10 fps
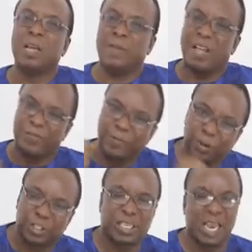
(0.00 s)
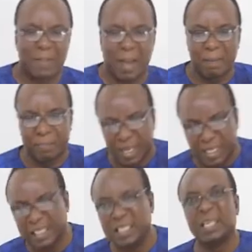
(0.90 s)
by force, either by
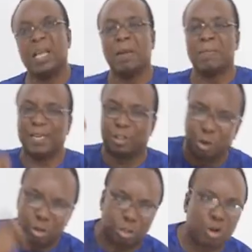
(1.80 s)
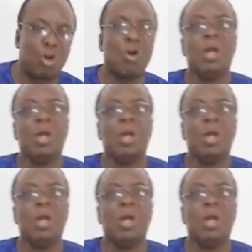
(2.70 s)
beating, by torture,